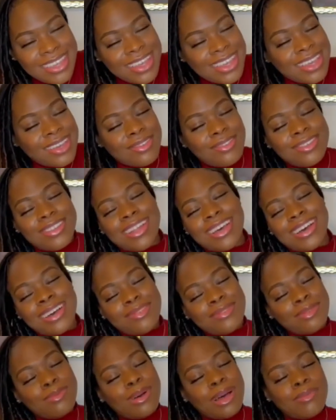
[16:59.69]
You know,
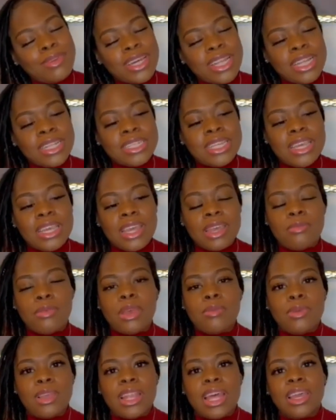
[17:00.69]
we're probably gonna take it
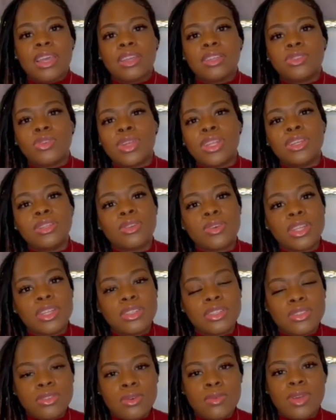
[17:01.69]
maybe like in
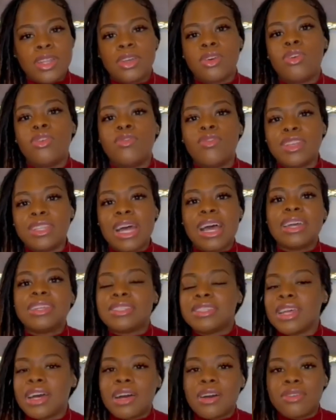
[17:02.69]
2022 when COVID dies
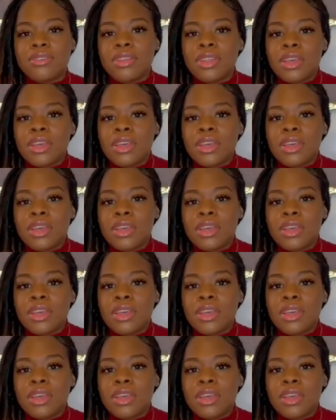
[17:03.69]
down.